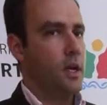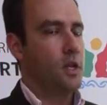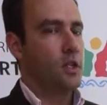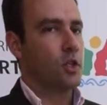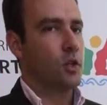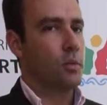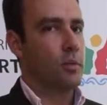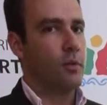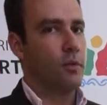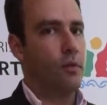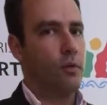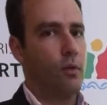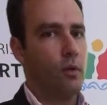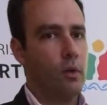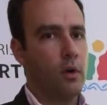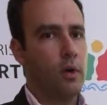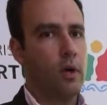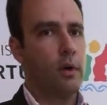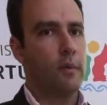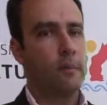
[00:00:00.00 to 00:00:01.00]
So
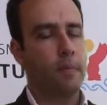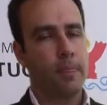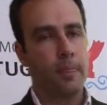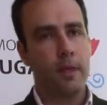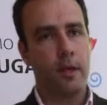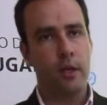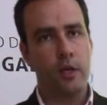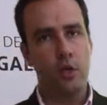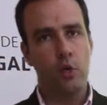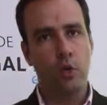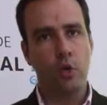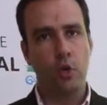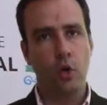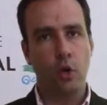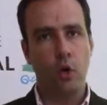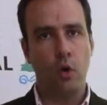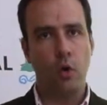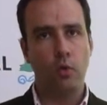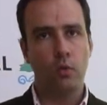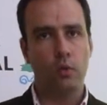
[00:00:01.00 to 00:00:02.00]
before you
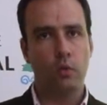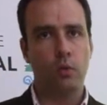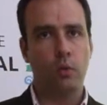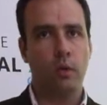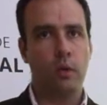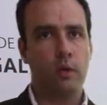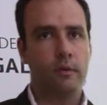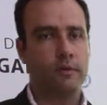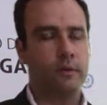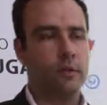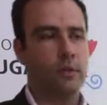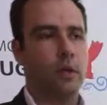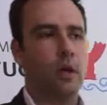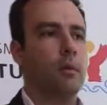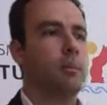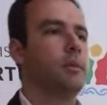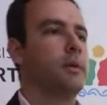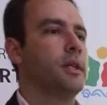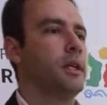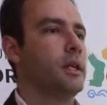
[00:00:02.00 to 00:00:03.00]
go to one of the
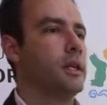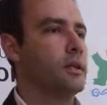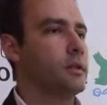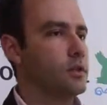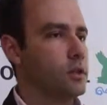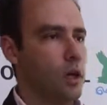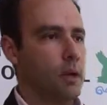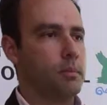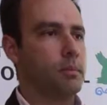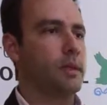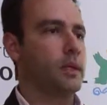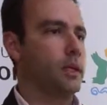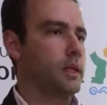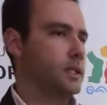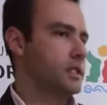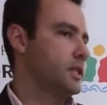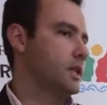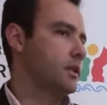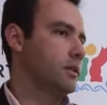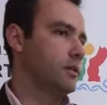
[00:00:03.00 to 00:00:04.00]
top league
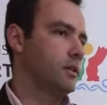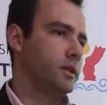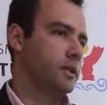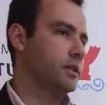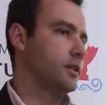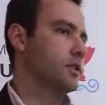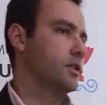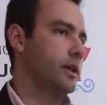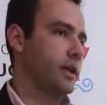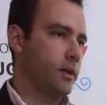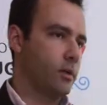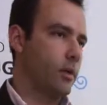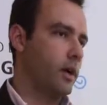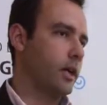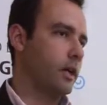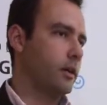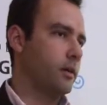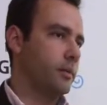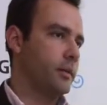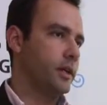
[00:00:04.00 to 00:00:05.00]
accelerators like
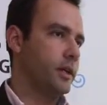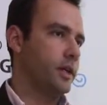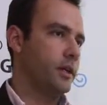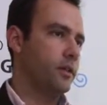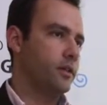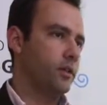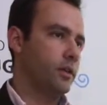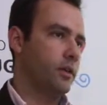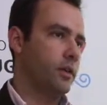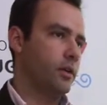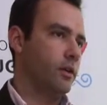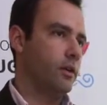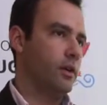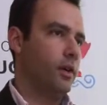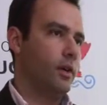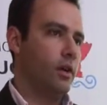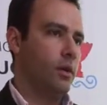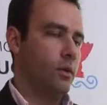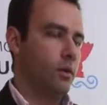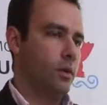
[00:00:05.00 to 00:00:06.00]
Y Combinator
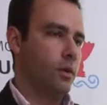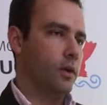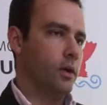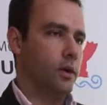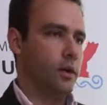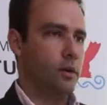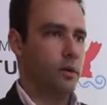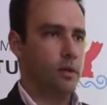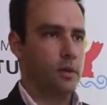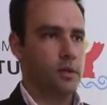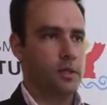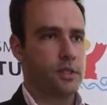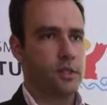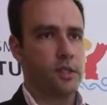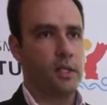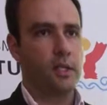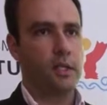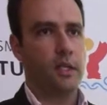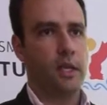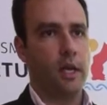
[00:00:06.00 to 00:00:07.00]
or
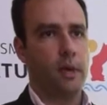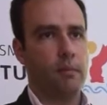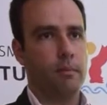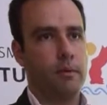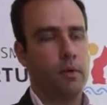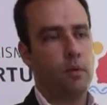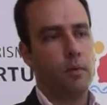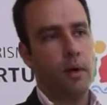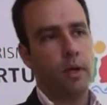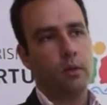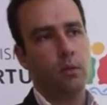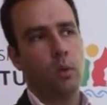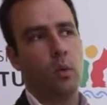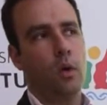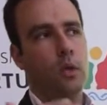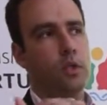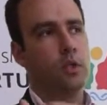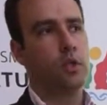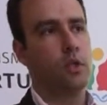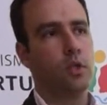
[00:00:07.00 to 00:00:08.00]
Seed Camp, you might
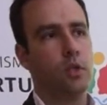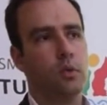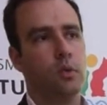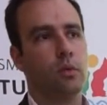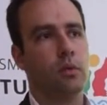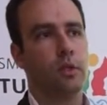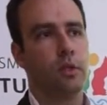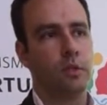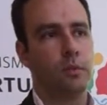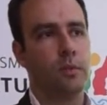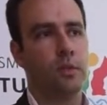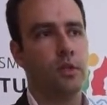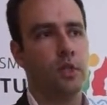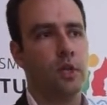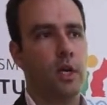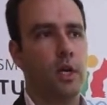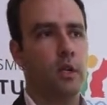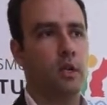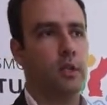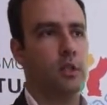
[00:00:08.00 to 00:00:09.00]
want to do Lisbon
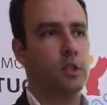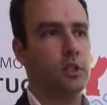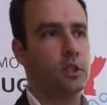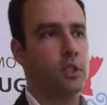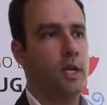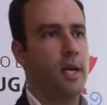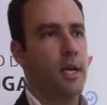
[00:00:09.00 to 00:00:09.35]
Challenge